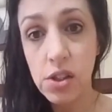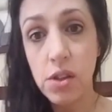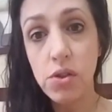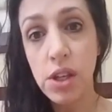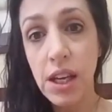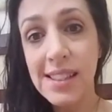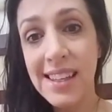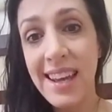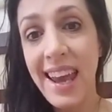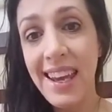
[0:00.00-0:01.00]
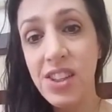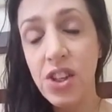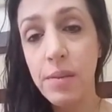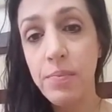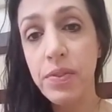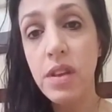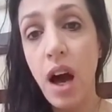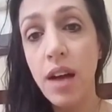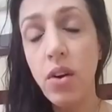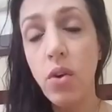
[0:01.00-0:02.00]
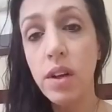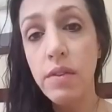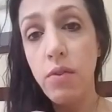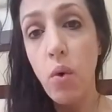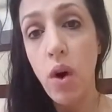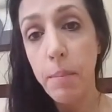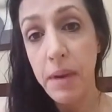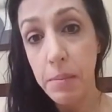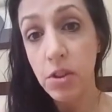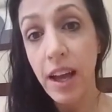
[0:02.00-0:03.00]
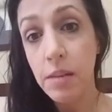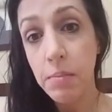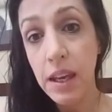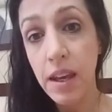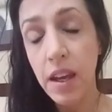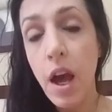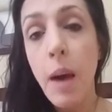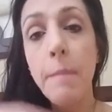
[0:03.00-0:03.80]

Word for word: So she is an agent not only for people like me,